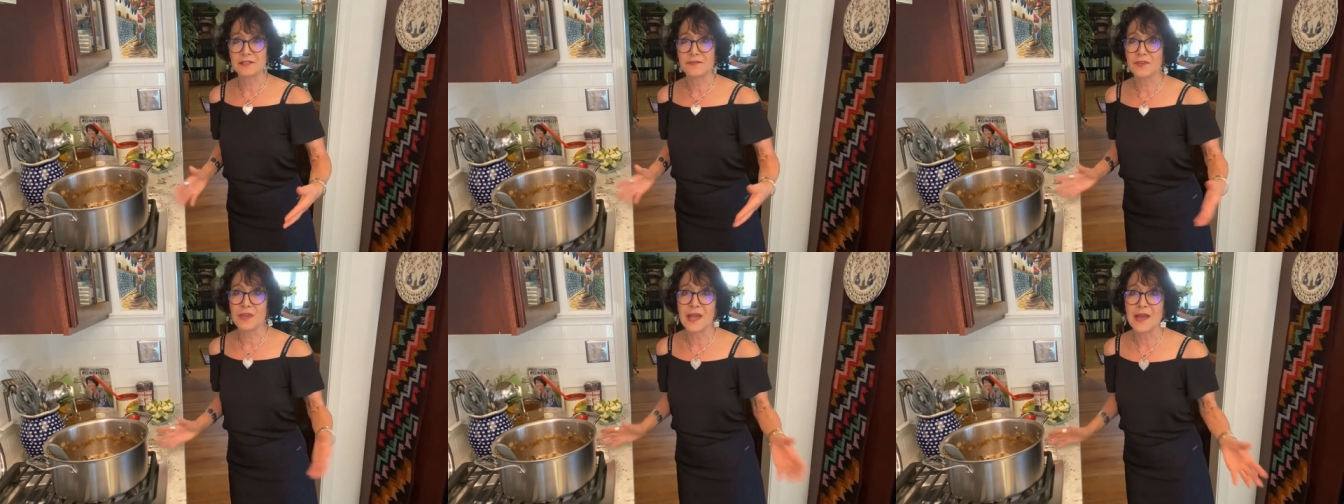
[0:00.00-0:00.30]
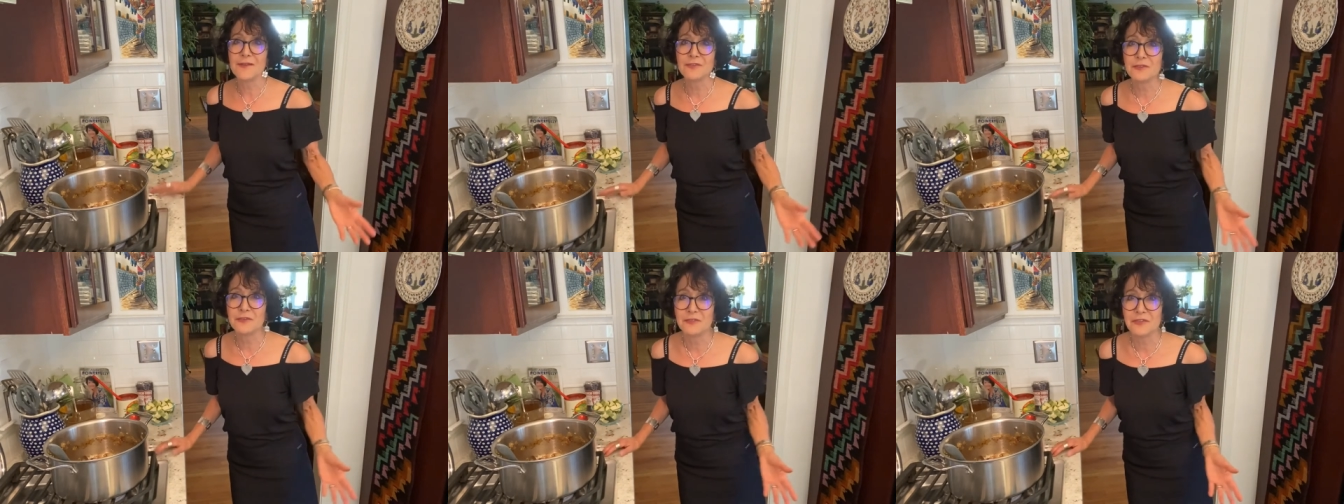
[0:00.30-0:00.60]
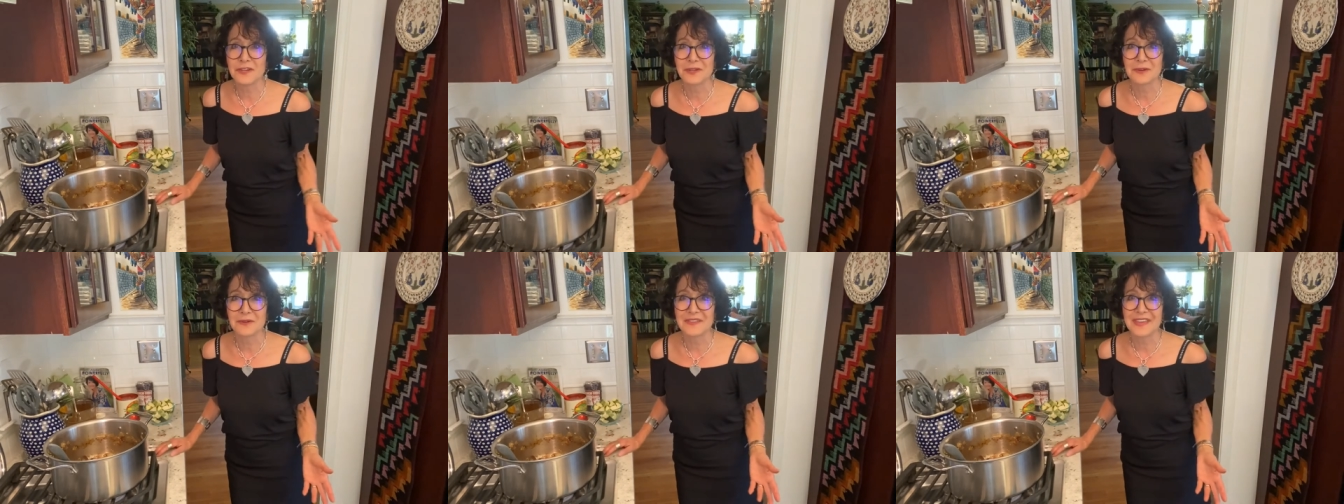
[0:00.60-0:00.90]
If you haven't
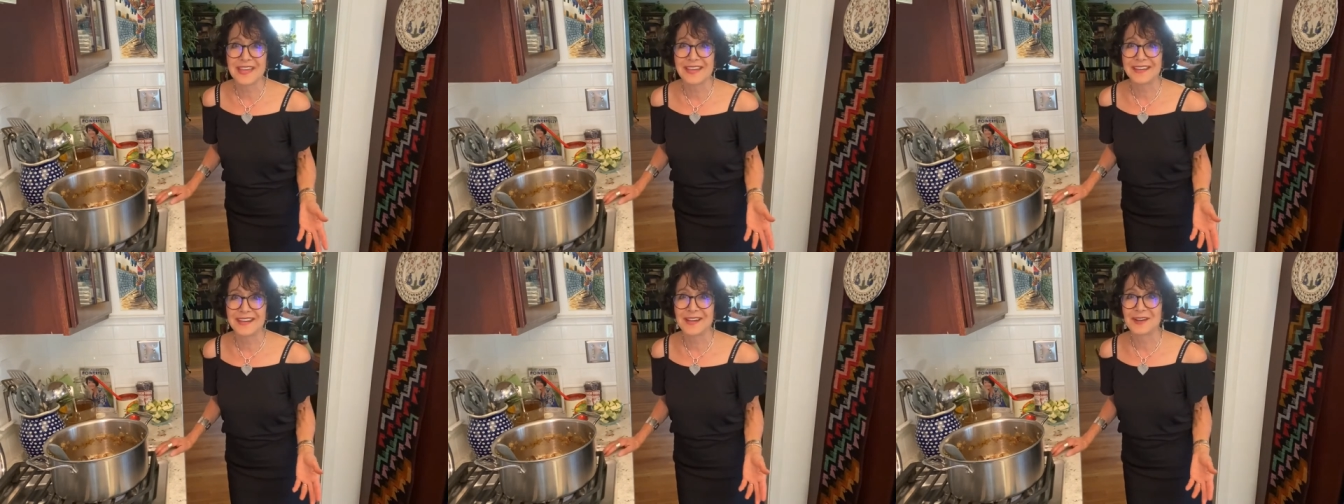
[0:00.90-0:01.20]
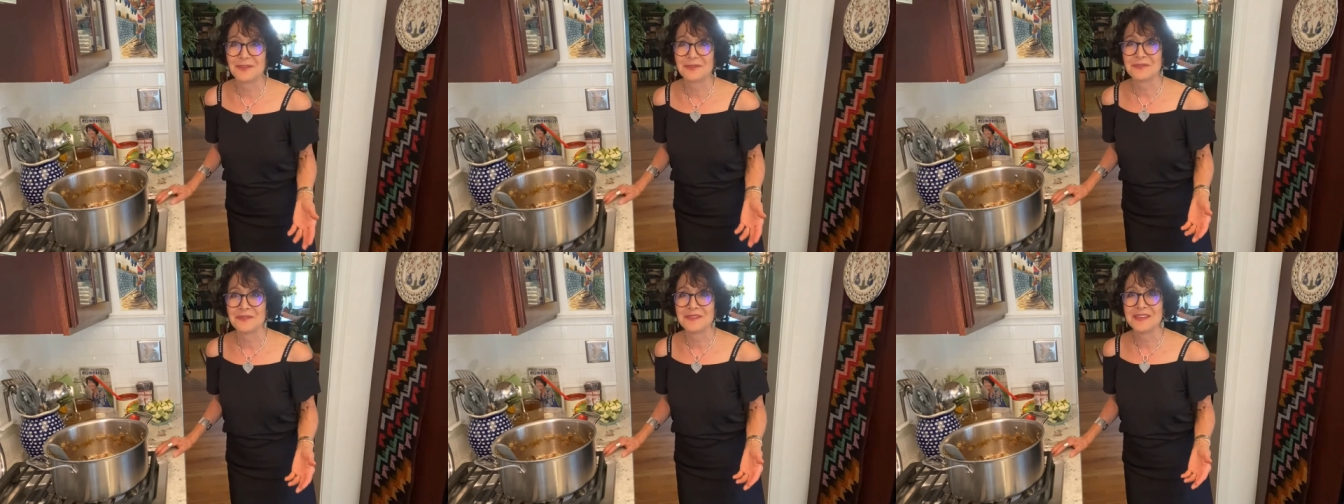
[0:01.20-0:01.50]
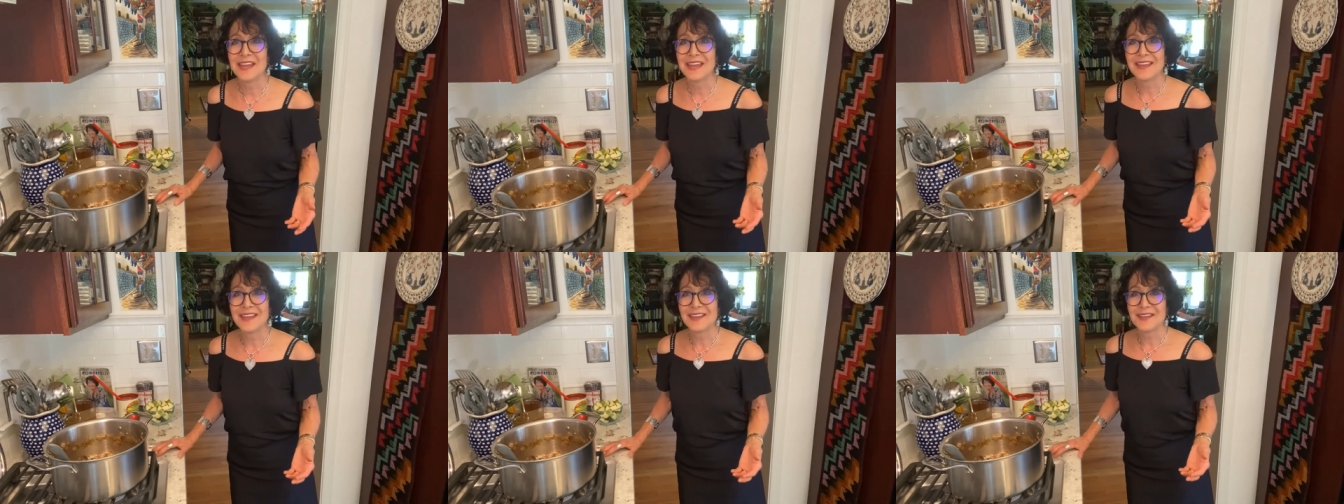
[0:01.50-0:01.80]
figured that out and
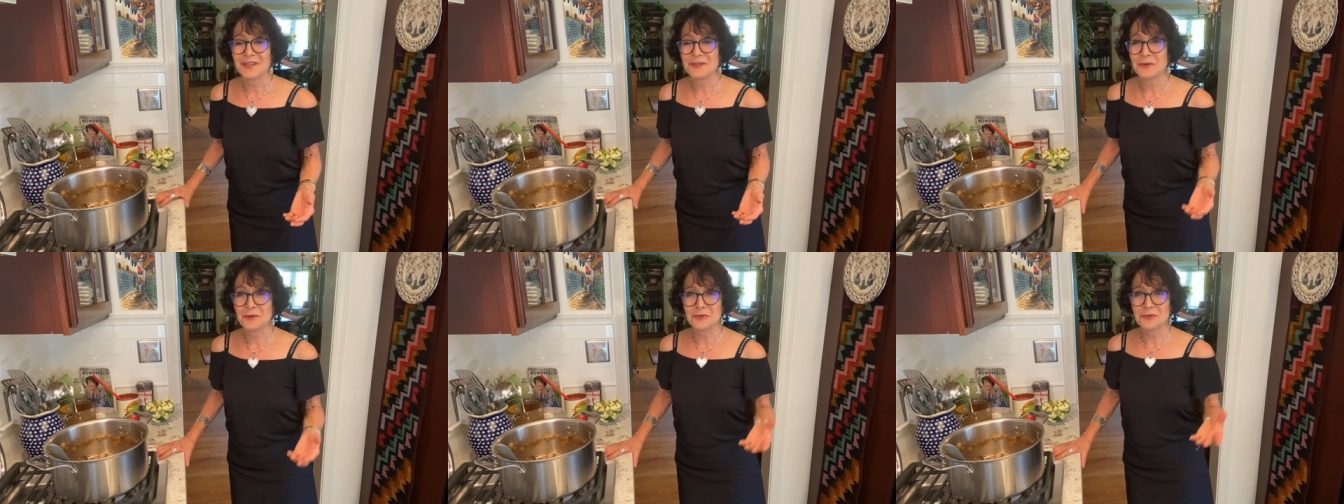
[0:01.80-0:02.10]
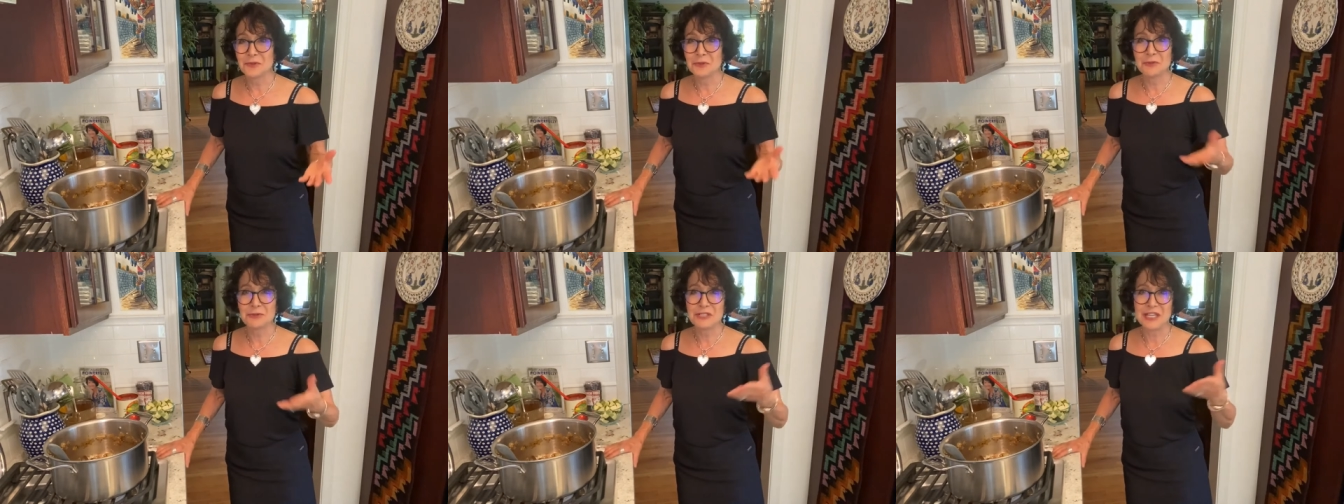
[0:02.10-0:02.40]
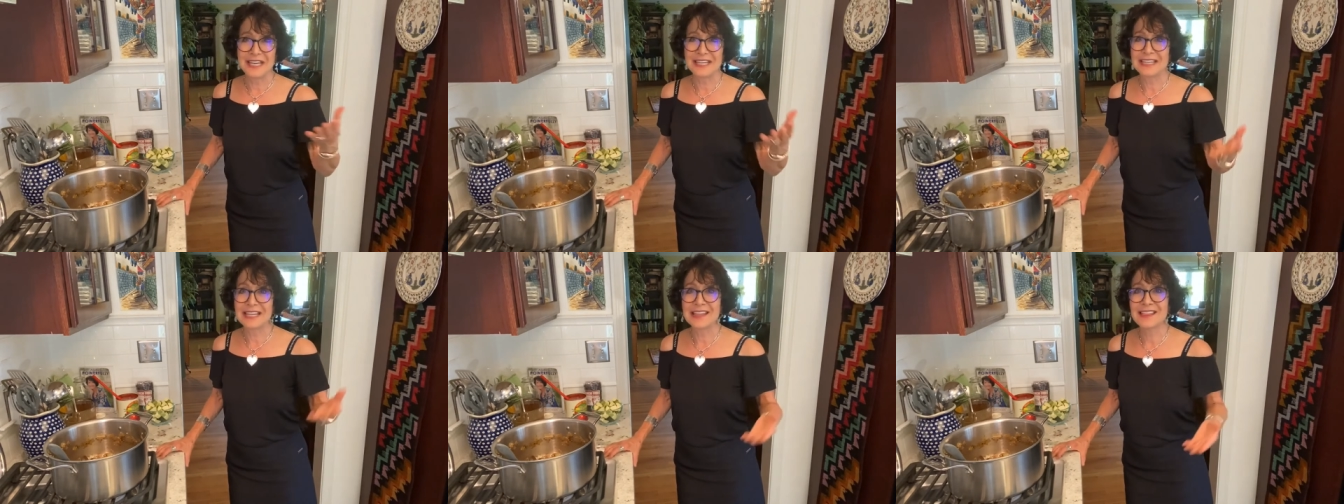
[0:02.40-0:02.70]
you're new to
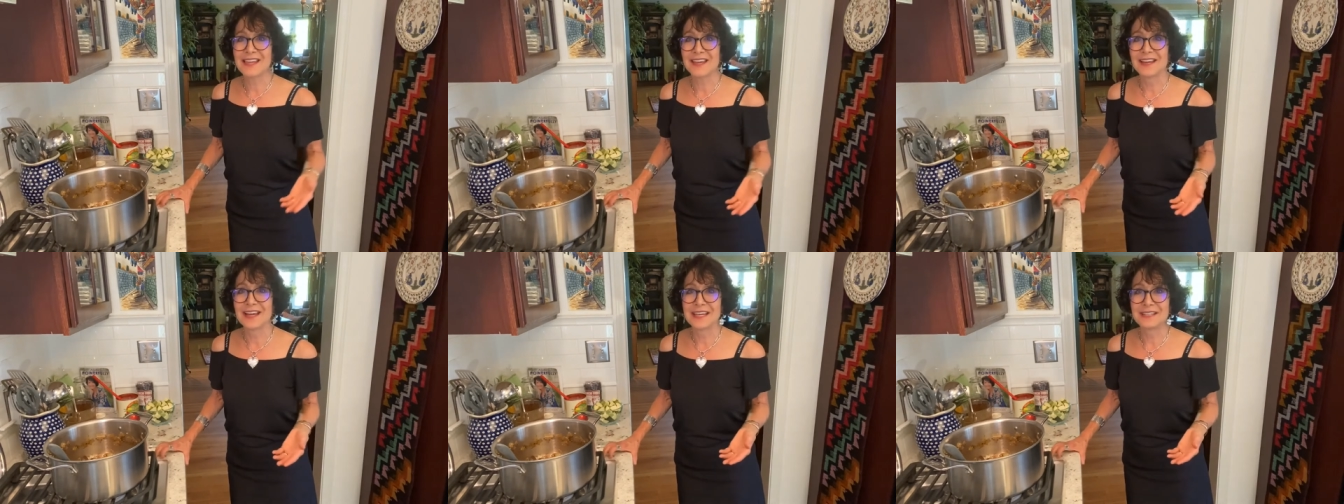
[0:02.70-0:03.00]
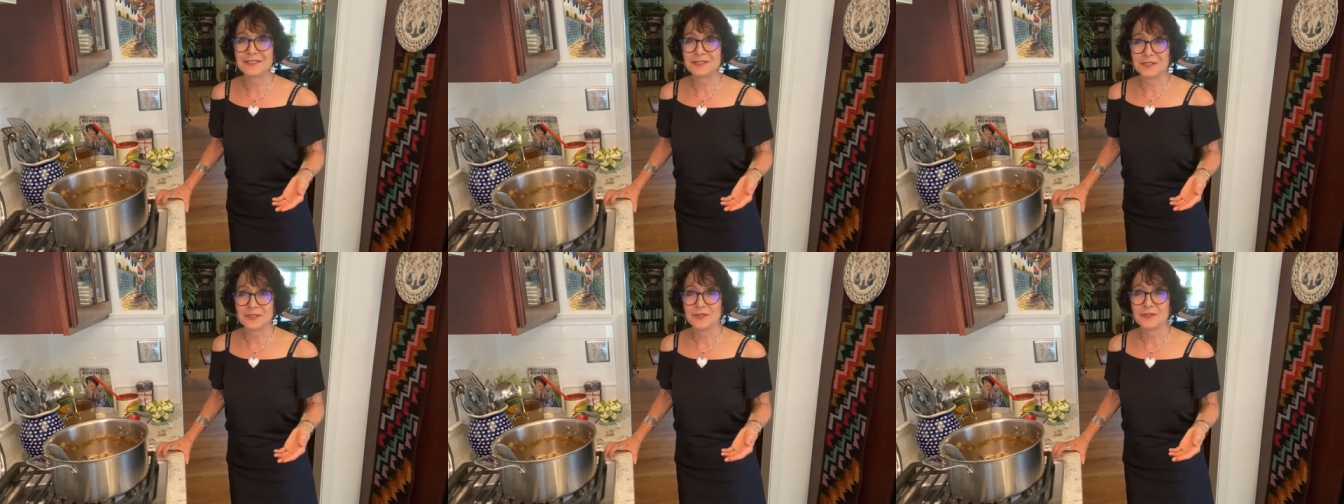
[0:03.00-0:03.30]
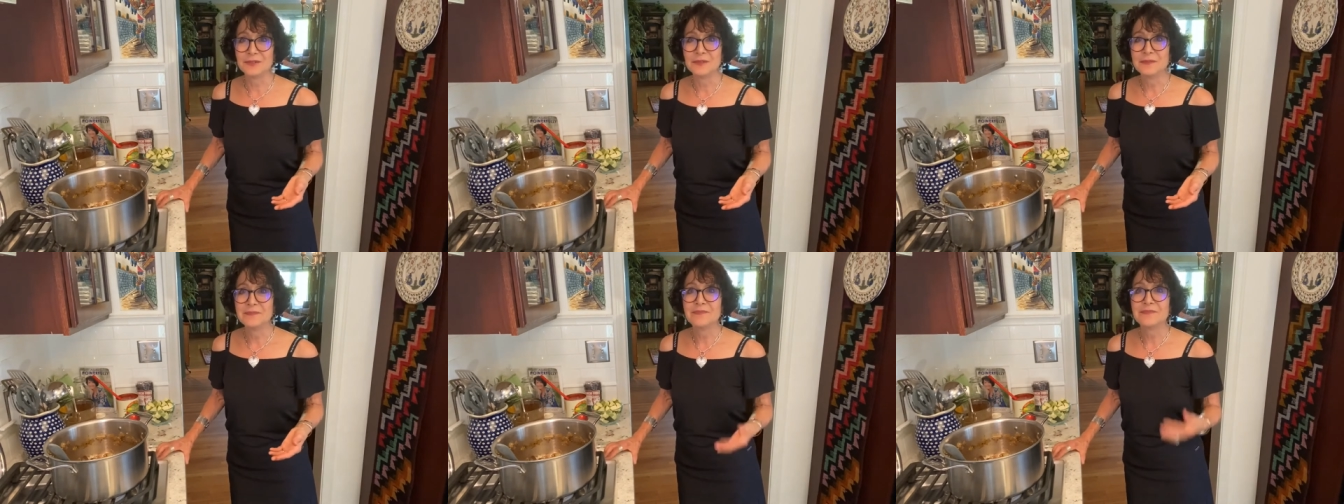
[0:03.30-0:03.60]
anything I do,